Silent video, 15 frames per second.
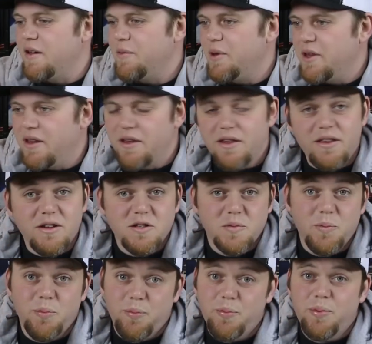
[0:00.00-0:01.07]
I mean, it
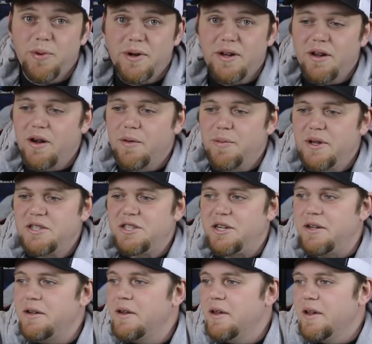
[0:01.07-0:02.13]
looks pretty darn
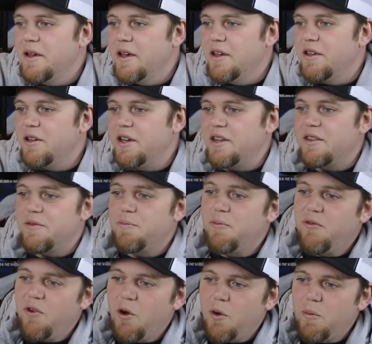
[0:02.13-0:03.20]
bitchin'. You get the
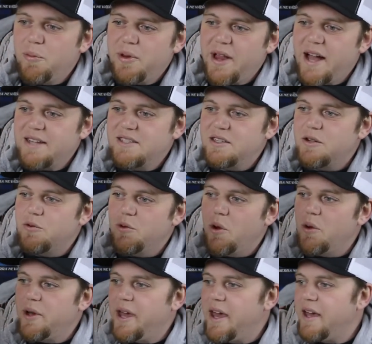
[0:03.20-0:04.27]
full plastic
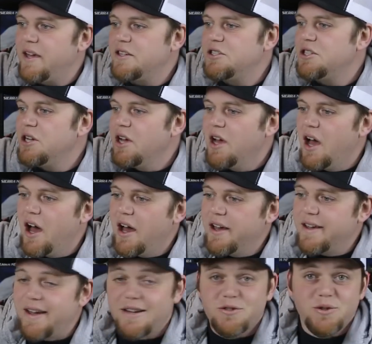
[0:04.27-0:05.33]
roll cage.
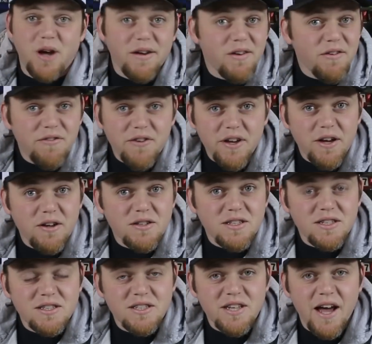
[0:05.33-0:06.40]
You got driver figures
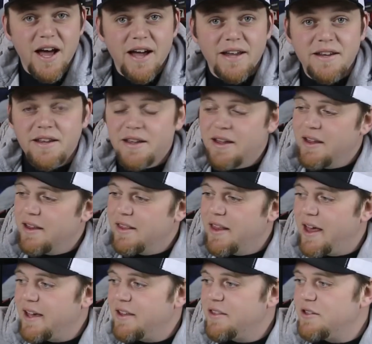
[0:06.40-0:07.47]
inside,
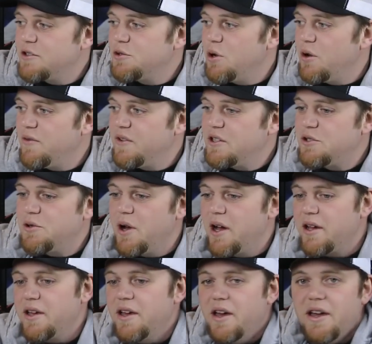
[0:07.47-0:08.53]
like the trophy
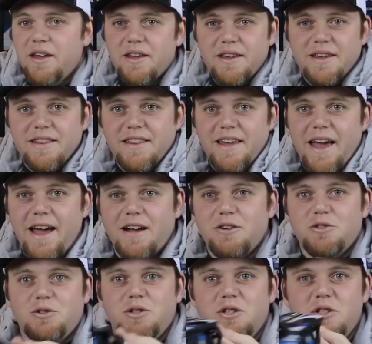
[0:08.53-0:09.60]
truck. You get the
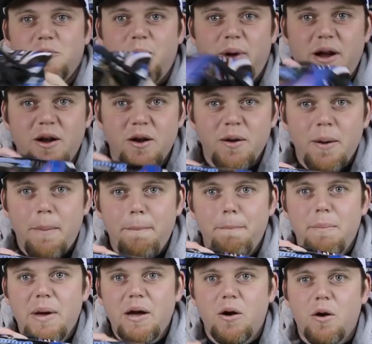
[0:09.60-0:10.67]
extra spare,
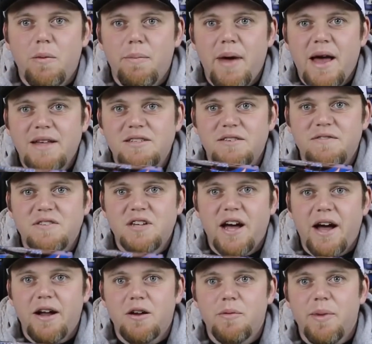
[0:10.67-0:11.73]
big old massive
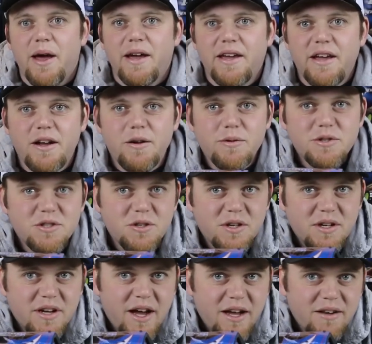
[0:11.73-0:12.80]
tire back here, which you
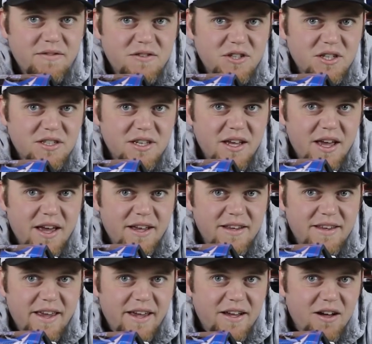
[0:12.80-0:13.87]
can kind of just
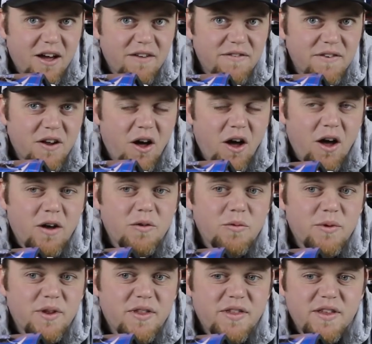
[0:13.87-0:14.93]
take off and
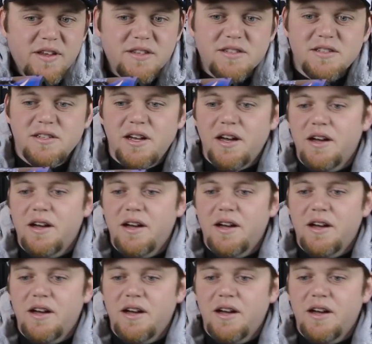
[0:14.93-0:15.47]
on with this